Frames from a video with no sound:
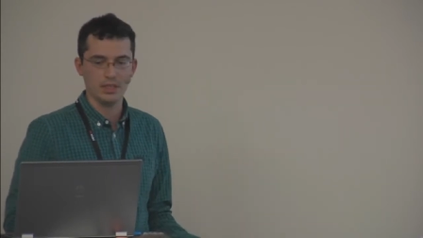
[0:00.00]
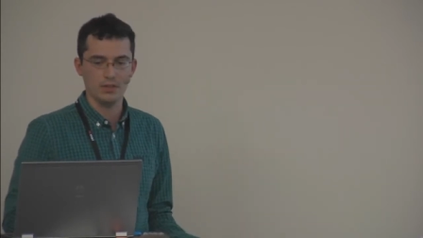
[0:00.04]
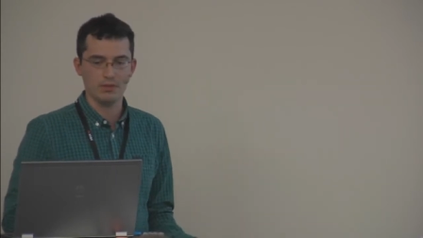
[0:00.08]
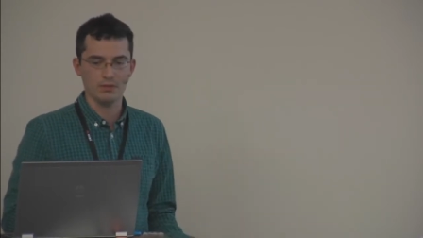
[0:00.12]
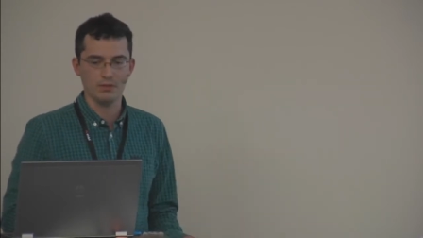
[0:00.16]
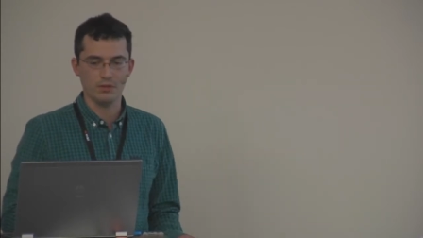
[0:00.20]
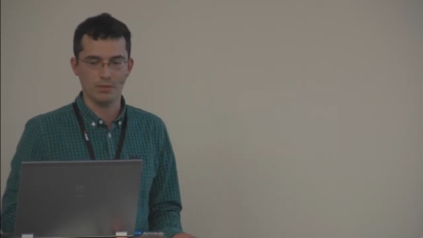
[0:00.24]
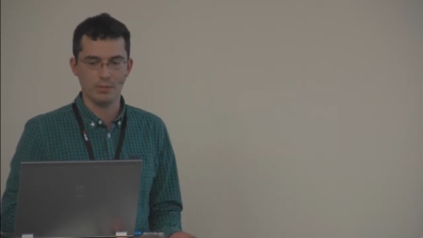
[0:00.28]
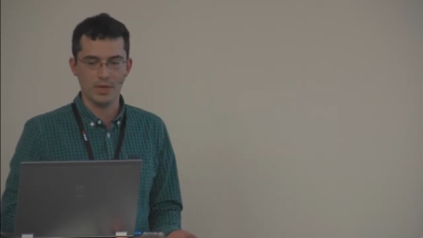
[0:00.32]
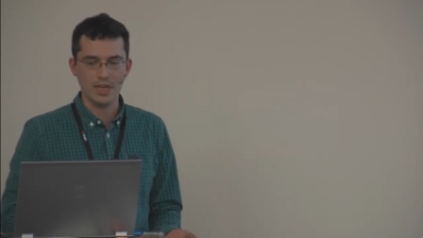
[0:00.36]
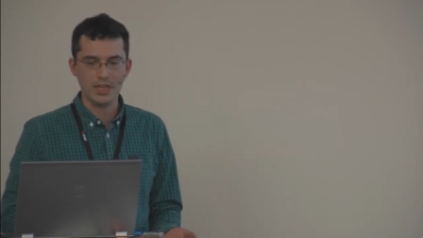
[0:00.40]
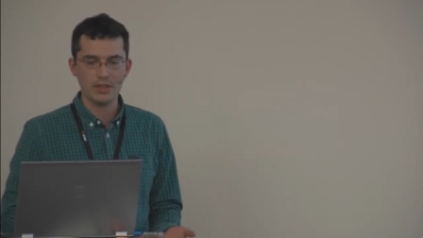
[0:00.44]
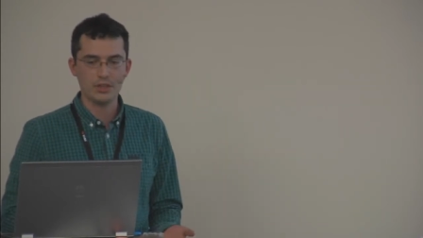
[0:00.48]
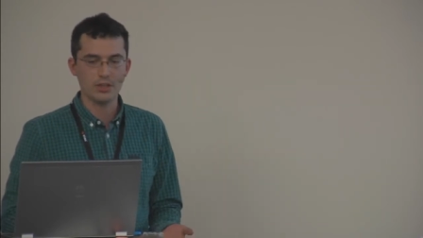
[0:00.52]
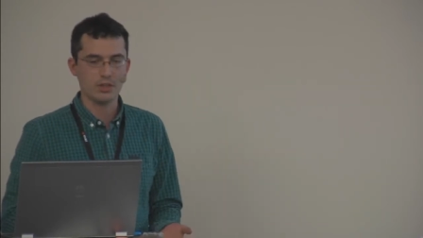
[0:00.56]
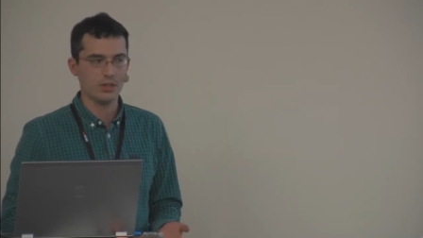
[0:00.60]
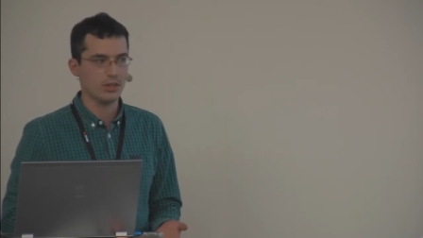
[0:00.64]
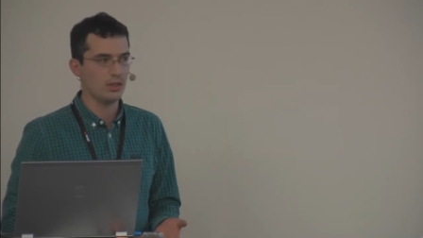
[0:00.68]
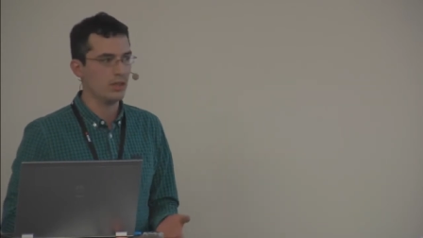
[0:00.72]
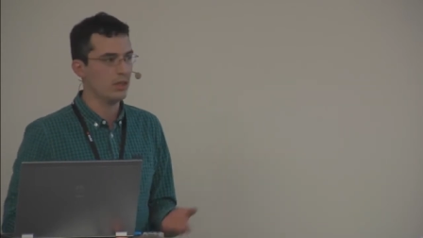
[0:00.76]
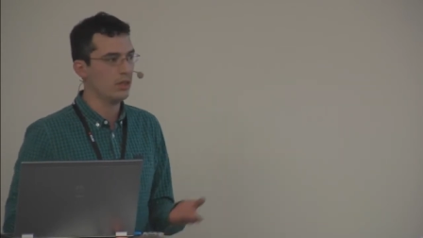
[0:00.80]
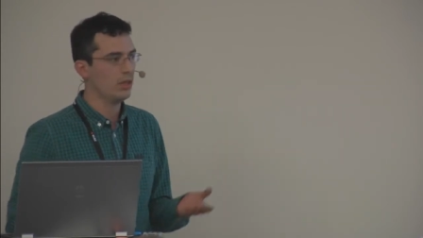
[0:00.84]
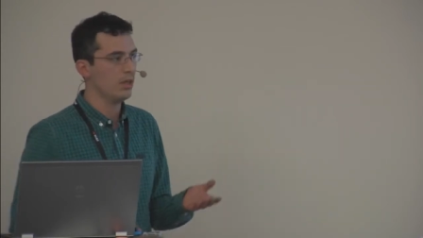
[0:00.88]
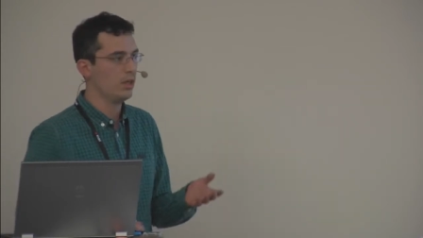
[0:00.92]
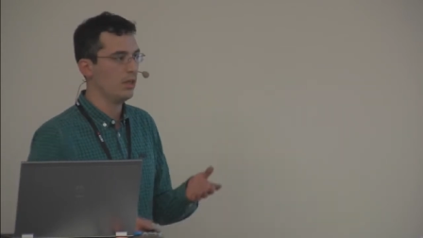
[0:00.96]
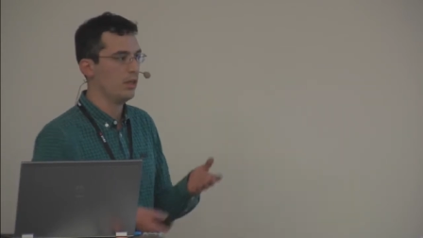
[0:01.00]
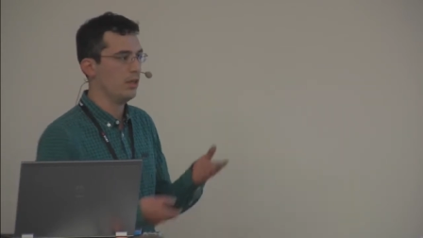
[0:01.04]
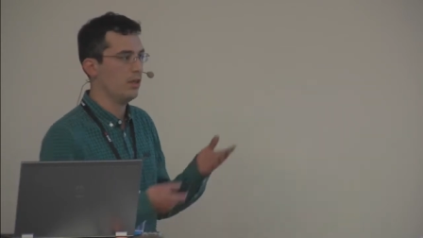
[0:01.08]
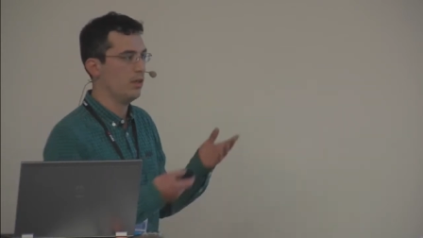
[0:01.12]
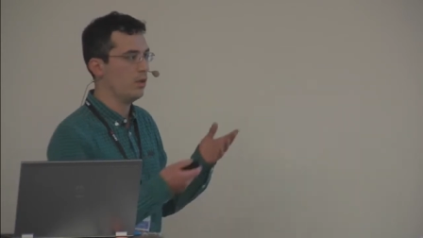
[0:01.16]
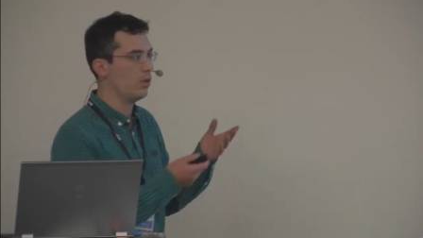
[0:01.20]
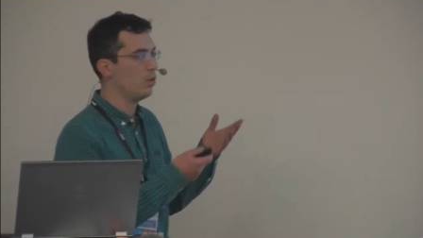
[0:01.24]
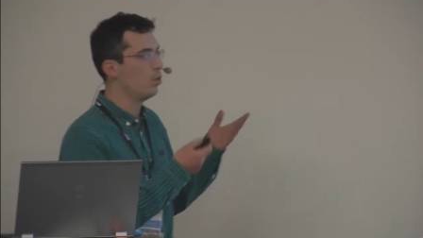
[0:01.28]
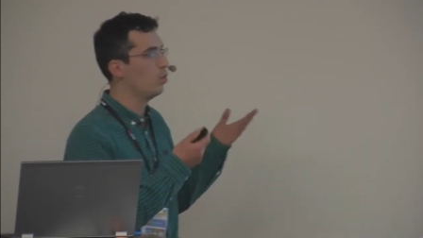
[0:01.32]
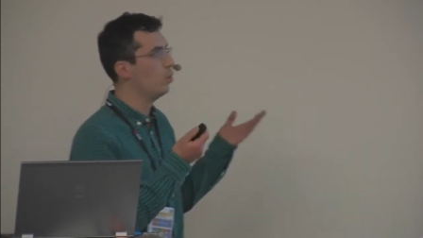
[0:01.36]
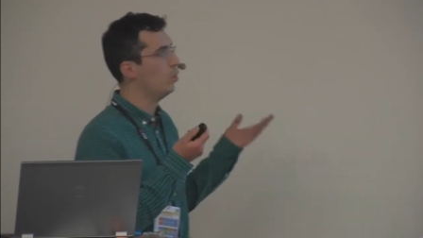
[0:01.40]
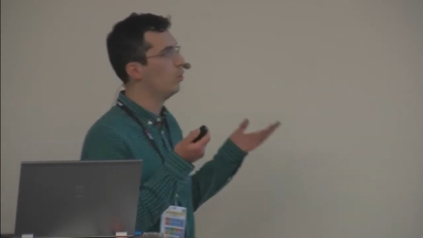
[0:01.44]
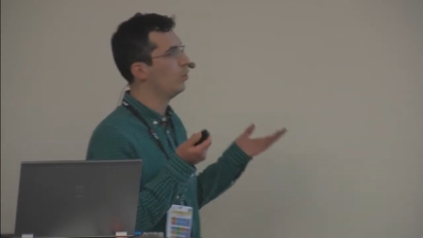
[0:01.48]
information, they
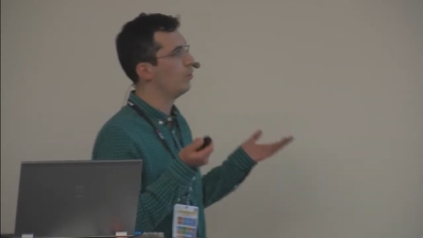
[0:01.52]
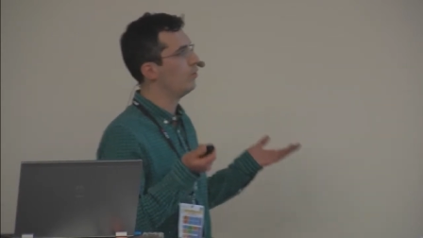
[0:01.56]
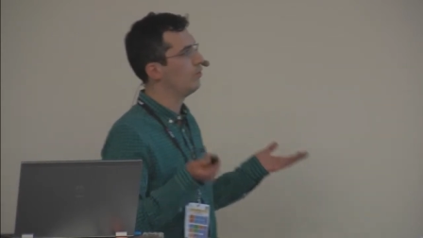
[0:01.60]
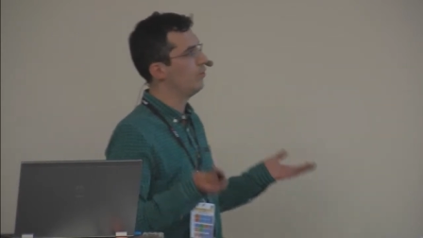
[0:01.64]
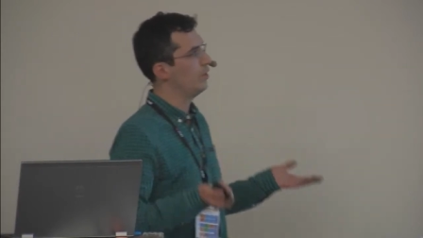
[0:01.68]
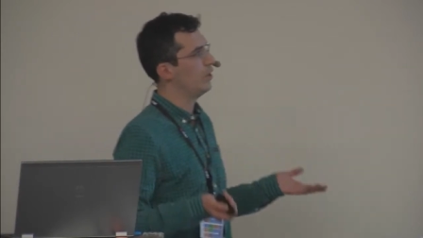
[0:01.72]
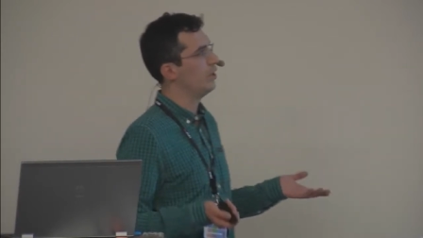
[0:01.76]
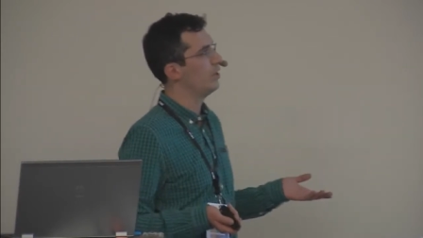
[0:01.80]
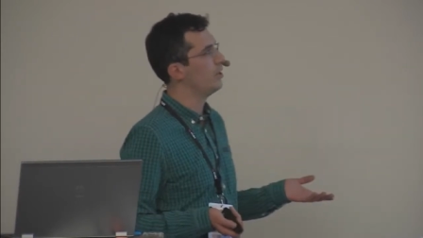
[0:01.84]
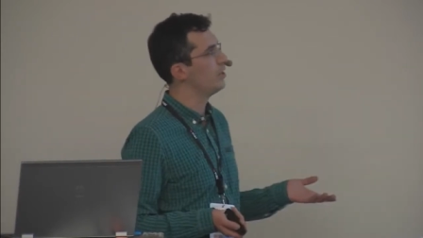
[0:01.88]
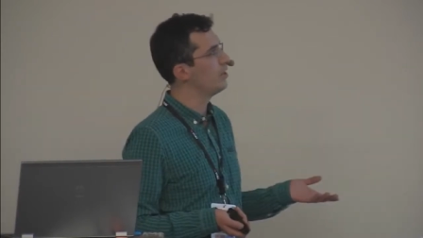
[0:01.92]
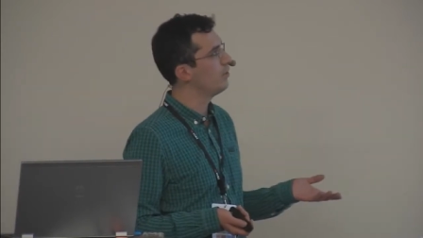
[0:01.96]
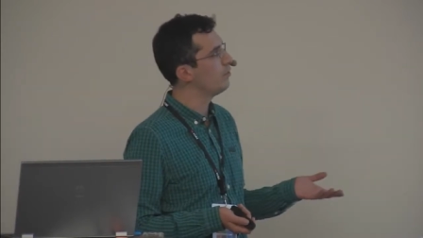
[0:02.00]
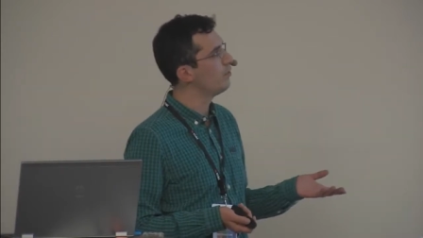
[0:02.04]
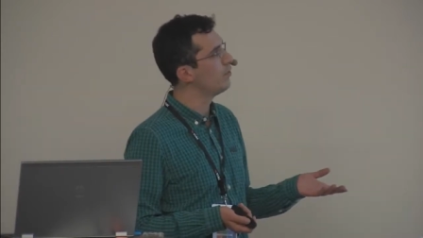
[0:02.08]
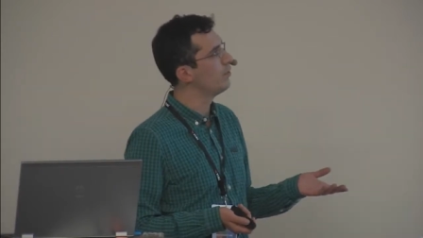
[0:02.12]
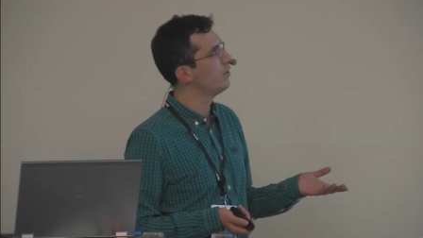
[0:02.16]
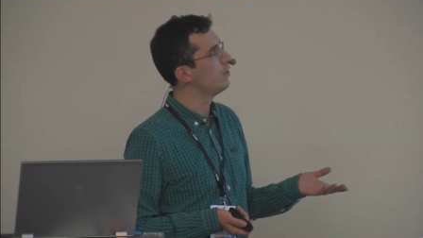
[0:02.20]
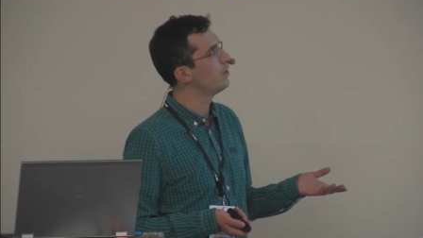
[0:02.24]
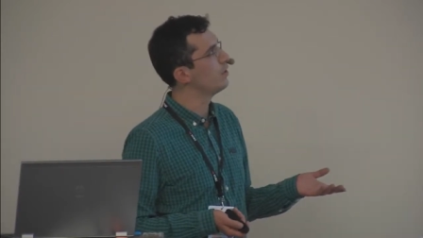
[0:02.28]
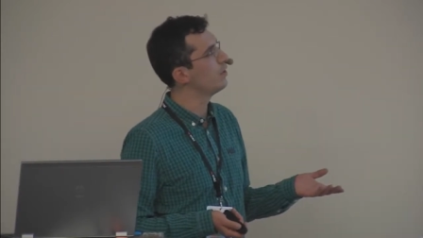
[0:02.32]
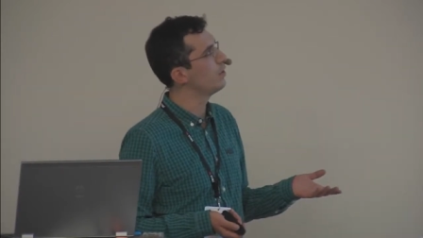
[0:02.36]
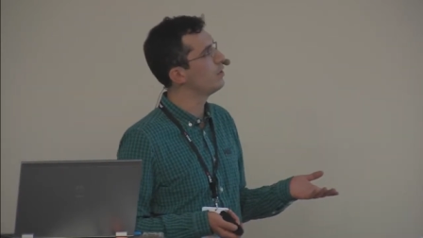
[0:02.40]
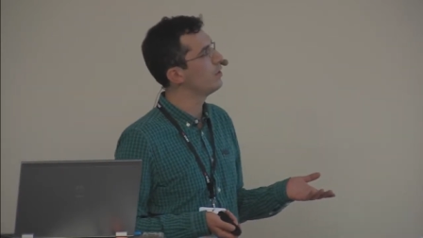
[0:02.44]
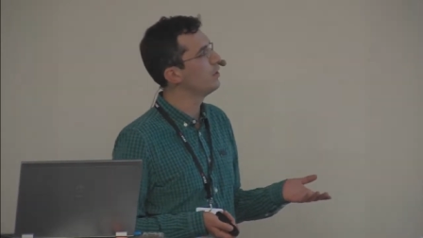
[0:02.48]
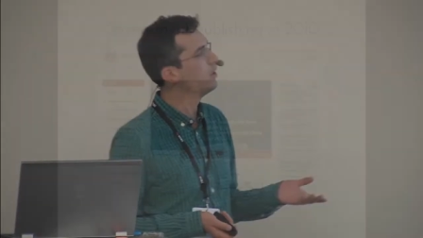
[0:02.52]
all look very different.